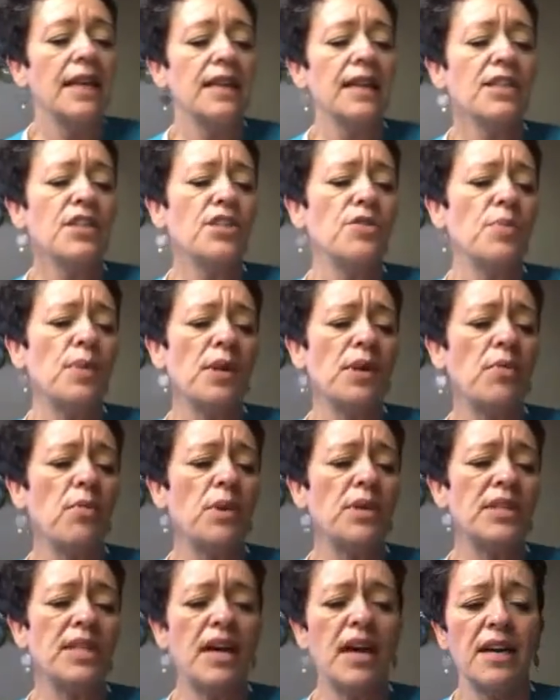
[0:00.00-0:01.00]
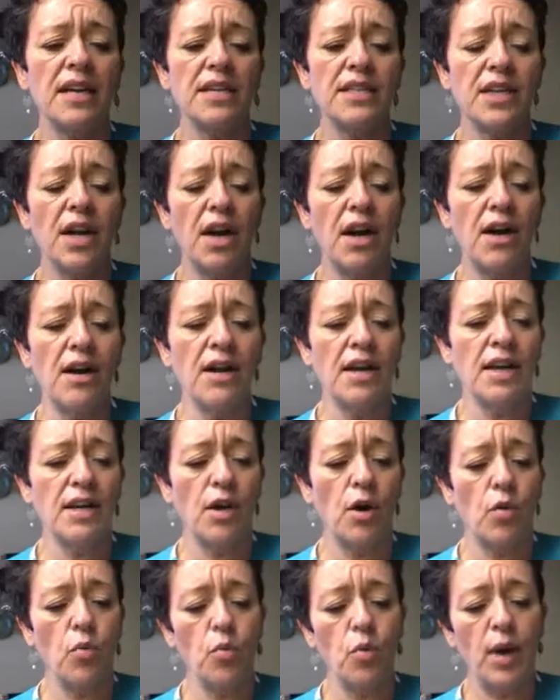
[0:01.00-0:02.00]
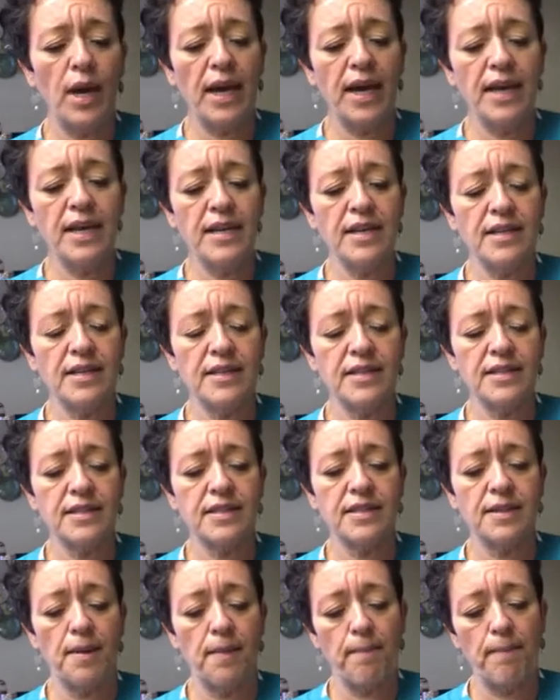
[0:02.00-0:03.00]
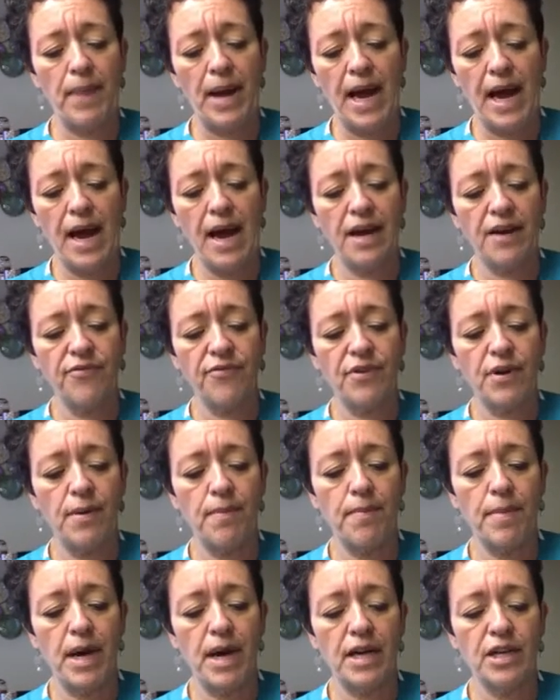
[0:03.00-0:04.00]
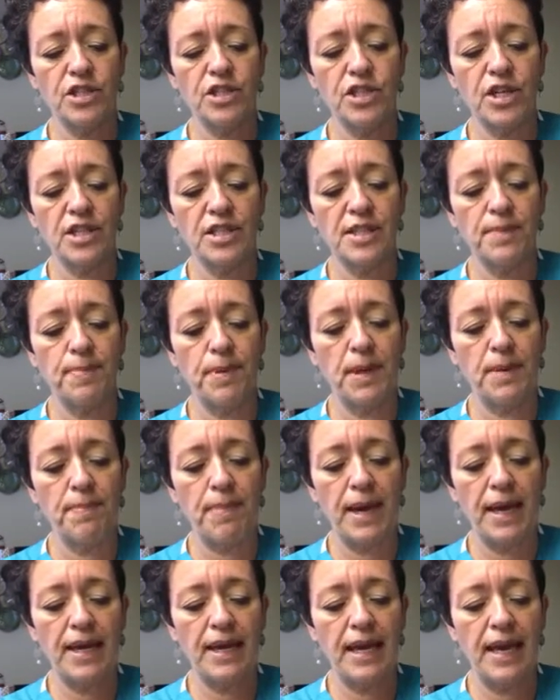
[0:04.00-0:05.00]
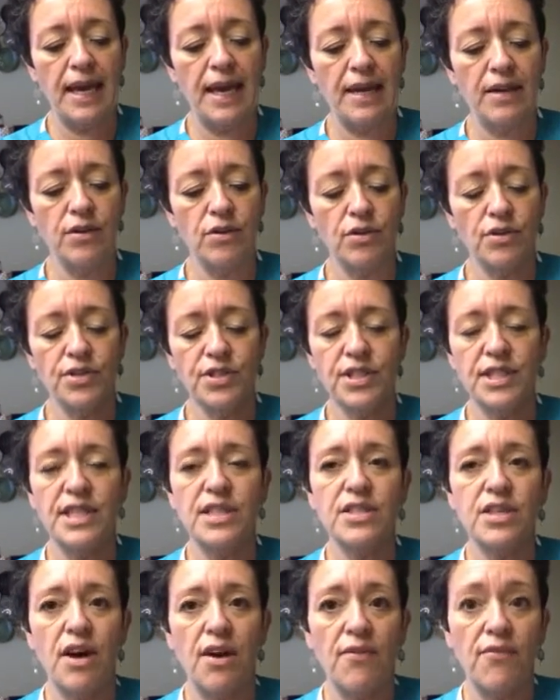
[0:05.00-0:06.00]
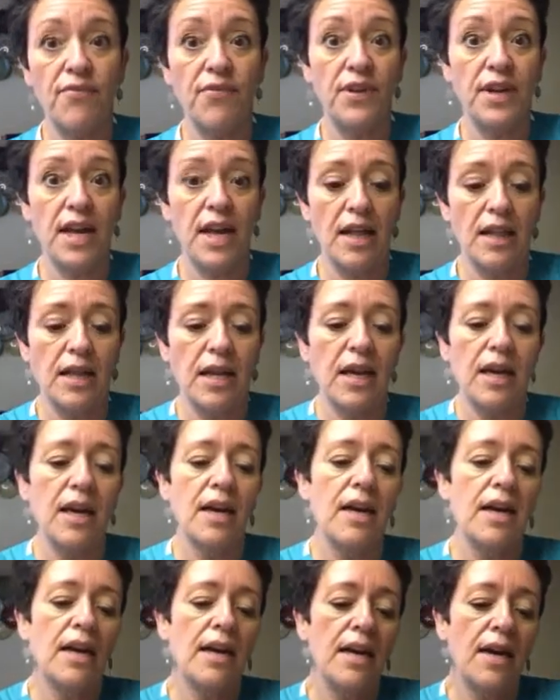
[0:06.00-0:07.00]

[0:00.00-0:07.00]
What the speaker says: This is one of the ones I got at Target a ways back from Chesapeake Bay Candles, Sea Salt Vanilla.